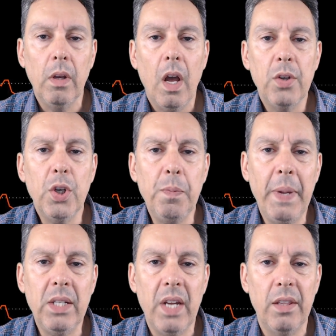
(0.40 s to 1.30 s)
Just
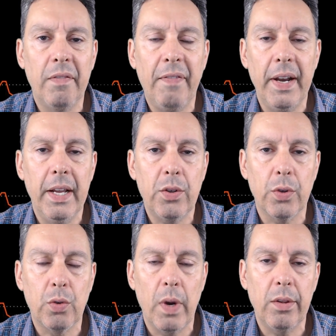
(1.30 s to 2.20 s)
based on the financial
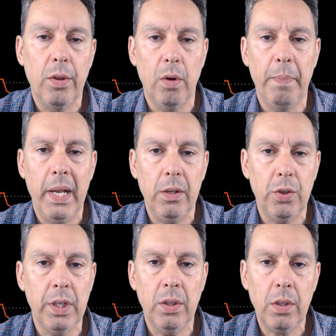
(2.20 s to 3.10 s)
strength of their balance
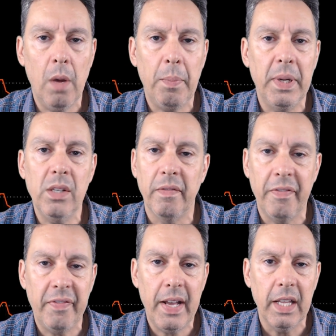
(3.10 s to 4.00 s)
sheet, this company isn't
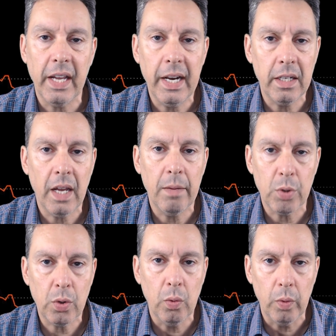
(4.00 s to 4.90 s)
failing anytime soon.